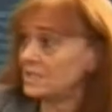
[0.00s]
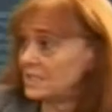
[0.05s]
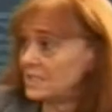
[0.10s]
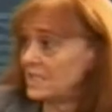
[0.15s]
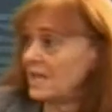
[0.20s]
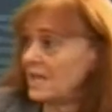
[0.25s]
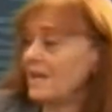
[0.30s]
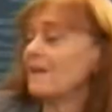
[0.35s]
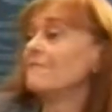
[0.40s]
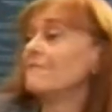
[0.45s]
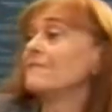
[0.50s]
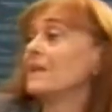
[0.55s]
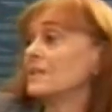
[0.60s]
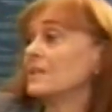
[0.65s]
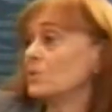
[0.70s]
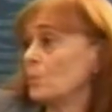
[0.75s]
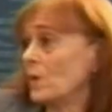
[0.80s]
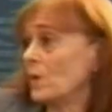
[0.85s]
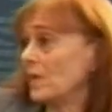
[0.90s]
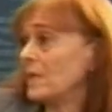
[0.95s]
staff,
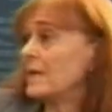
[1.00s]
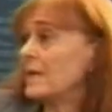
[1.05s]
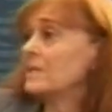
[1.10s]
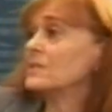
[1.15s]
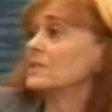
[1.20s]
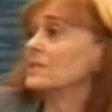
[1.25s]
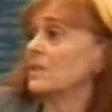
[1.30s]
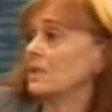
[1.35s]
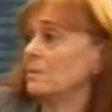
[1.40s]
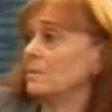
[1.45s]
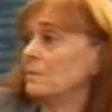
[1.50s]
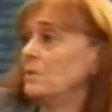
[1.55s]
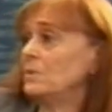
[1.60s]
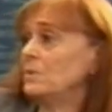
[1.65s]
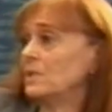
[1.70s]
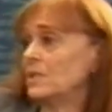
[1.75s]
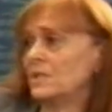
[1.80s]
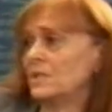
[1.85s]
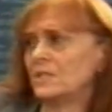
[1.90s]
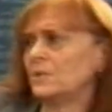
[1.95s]
as well as the
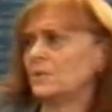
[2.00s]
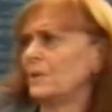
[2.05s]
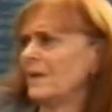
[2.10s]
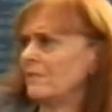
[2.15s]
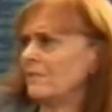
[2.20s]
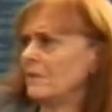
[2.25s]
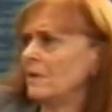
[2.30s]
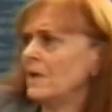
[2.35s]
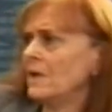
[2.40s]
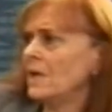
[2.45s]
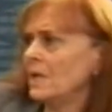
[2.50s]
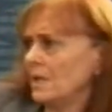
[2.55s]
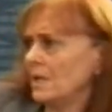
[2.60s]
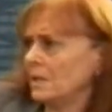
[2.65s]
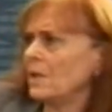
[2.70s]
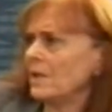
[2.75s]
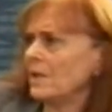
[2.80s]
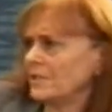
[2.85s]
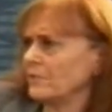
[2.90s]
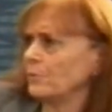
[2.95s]
community. So we
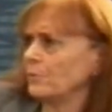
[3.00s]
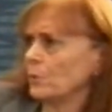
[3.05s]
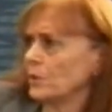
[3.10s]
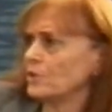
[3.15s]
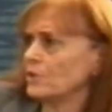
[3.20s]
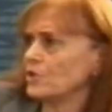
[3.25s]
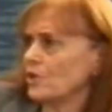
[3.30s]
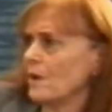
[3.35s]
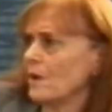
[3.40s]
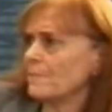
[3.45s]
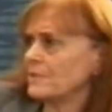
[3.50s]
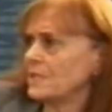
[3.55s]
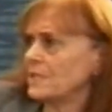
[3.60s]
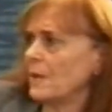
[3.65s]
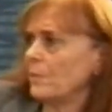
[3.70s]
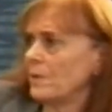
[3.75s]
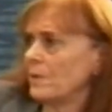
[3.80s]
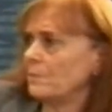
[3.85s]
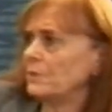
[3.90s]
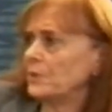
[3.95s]
have lots of workshops
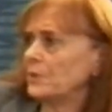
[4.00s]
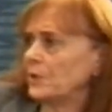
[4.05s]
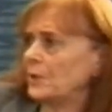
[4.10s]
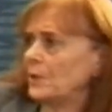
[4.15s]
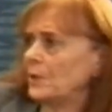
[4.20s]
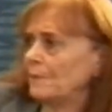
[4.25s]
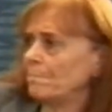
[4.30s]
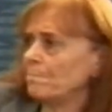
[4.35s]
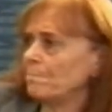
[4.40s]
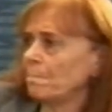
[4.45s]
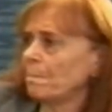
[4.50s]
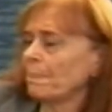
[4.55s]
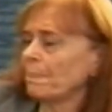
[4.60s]
that we put on.